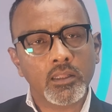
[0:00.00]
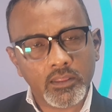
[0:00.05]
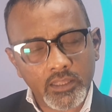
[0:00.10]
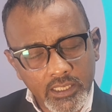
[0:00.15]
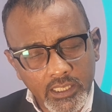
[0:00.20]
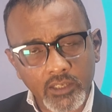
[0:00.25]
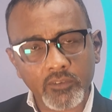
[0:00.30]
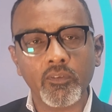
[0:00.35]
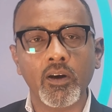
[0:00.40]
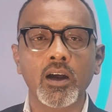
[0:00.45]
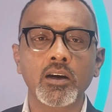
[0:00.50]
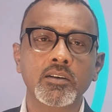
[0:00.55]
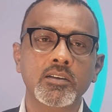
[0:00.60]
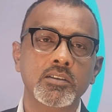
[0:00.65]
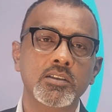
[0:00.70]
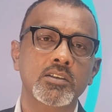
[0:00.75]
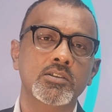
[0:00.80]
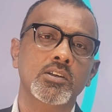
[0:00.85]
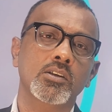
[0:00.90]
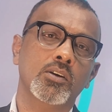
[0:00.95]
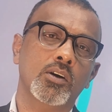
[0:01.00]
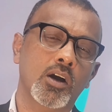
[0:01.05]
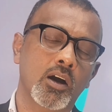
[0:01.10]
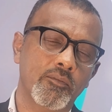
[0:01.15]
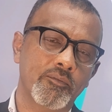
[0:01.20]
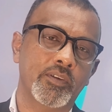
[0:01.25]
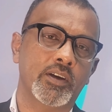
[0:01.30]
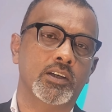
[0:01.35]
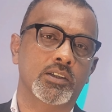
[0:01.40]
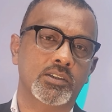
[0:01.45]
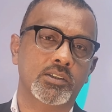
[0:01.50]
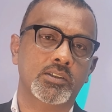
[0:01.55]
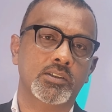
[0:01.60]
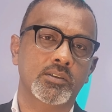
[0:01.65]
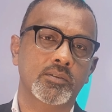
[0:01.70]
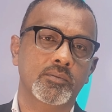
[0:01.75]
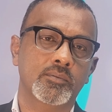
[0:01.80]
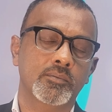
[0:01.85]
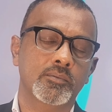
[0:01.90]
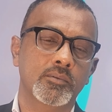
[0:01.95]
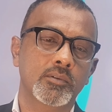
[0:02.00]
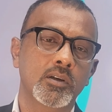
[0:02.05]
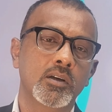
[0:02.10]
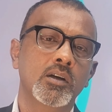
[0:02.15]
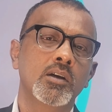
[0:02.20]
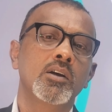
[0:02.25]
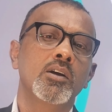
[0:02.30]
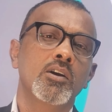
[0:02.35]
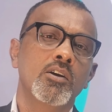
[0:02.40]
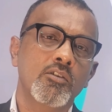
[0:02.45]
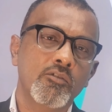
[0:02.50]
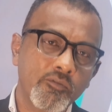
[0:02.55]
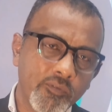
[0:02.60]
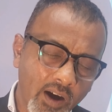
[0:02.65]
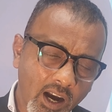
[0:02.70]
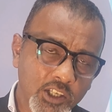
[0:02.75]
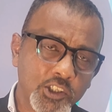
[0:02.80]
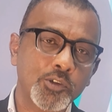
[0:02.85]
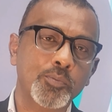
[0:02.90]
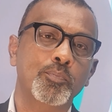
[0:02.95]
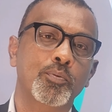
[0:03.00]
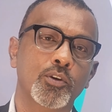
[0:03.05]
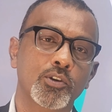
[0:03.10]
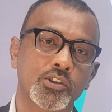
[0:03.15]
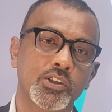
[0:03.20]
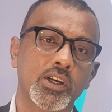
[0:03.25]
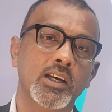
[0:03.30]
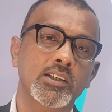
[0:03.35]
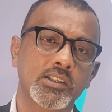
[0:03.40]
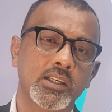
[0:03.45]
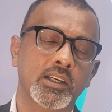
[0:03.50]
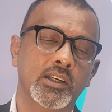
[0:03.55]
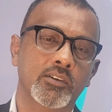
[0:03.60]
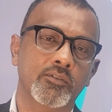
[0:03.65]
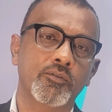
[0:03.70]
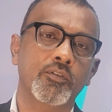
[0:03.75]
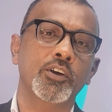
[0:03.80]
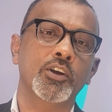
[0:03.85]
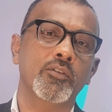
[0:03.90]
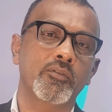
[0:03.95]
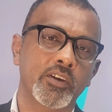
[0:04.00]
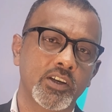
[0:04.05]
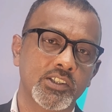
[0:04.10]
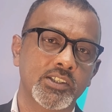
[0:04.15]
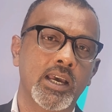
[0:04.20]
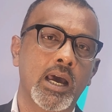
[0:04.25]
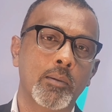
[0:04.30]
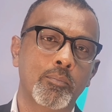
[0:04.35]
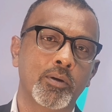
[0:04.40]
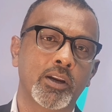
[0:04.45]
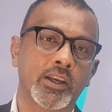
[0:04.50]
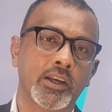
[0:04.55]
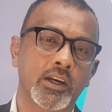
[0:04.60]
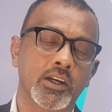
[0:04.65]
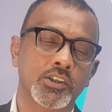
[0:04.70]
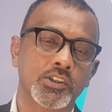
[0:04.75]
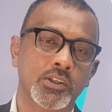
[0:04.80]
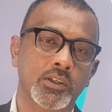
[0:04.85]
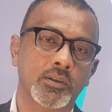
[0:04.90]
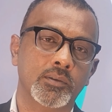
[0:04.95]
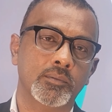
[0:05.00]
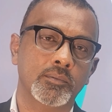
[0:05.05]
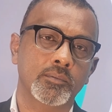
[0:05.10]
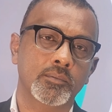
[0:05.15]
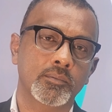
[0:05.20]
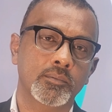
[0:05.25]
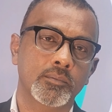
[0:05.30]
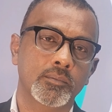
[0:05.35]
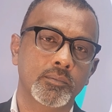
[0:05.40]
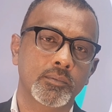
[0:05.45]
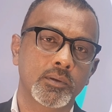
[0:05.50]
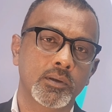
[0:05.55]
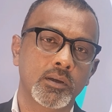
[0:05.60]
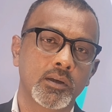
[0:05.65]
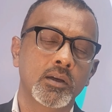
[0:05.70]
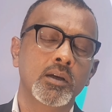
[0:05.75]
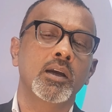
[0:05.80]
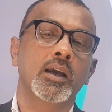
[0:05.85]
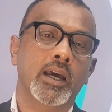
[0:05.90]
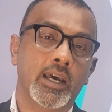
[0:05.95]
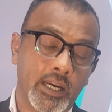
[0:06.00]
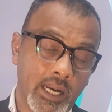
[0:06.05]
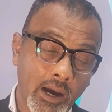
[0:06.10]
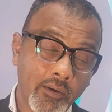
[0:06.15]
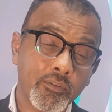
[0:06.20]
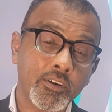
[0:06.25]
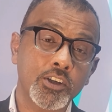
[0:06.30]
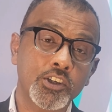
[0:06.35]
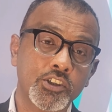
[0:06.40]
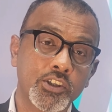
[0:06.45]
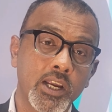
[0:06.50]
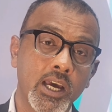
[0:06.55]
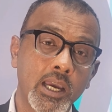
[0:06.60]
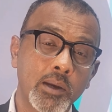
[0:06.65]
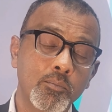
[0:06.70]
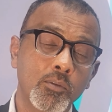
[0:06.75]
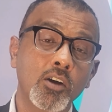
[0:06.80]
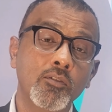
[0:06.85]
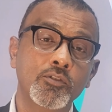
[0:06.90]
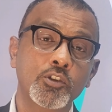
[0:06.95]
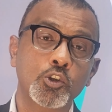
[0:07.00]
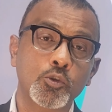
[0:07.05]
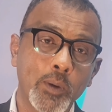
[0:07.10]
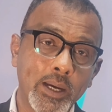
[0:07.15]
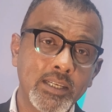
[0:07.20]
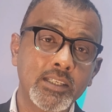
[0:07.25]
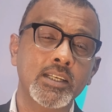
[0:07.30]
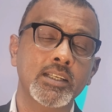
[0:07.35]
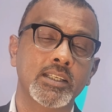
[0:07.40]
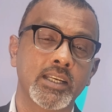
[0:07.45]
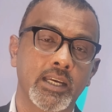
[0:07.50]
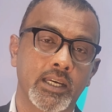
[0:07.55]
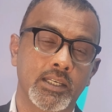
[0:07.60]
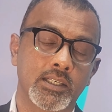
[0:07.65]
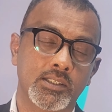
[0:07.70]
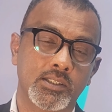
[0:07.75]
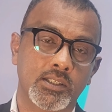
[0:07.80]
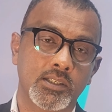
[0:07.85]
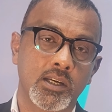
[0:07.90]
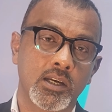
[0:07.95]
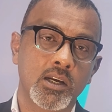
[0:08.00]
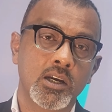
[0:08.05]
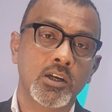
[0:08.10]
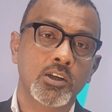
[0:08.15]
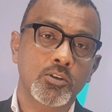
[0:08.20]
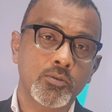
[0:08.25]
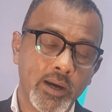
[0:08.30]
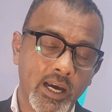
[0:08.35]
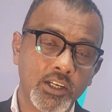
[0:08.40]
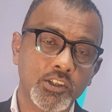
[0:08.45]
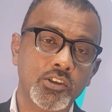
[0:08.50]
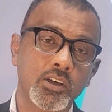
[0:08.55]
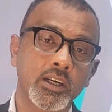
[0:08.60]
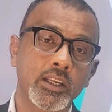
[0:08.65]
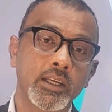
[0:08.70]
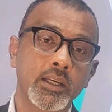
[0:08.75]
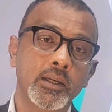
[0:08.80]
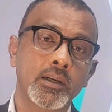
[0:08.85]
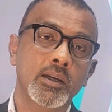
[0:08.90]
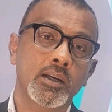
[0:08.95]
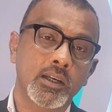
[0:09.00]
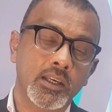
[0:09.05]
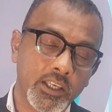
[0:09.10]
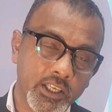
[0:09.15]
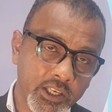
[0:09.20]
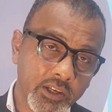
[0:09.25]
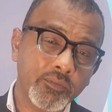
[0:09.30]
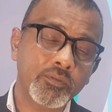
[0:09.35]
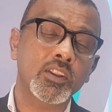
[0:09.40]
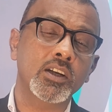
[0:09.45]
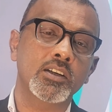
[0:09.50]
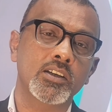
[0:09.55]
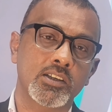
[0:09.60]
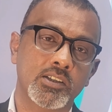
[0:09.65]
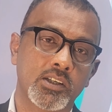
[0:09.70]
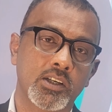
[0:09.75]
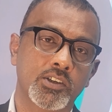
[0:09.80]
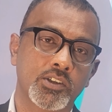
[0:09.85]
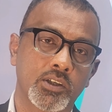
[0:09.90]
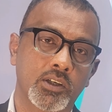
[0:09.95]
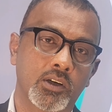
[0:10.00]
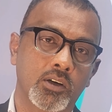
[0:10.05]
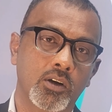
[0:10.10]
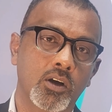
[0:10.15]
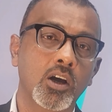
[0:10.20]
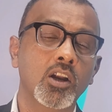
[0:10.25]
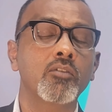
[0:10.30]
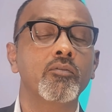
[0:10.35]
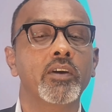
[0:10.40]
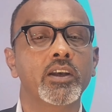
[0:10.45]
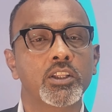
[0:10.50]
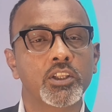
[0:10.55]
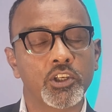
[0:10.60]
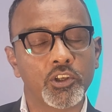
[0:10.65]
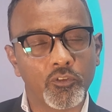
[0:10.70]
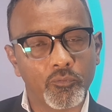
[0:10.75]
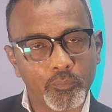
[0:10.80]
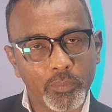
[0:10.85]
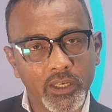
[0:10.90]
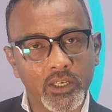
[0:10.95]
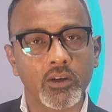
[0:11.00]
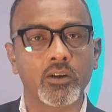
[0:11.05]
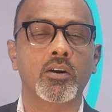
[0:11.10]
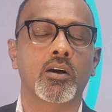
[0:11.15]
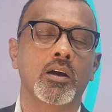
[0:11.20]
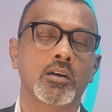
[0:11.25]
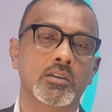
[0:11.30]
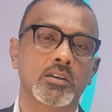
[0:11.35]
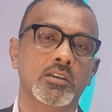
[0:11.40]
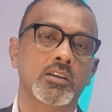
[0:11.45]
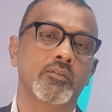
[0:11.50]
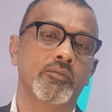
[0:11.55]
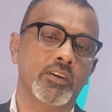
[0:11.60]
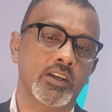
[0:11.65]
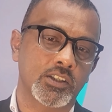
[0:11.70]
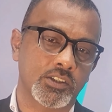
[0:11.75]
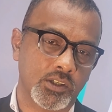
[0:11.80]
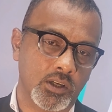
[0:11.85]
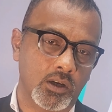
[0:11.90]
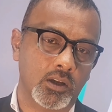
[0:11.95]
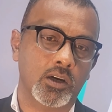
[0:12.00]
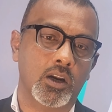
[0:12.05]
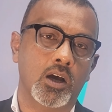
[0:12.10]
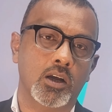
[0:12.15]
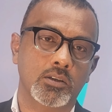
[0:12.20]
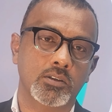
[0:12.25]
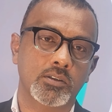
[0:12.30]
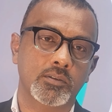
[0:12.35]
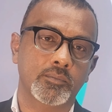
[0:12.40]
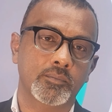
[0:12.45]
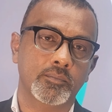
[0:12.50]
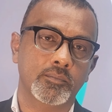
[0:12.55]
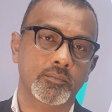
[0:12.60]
The advantages are obvious. Fast processing for your visa application. An average time of 20 days to actually give the decision on whether you've been granted a visa or not.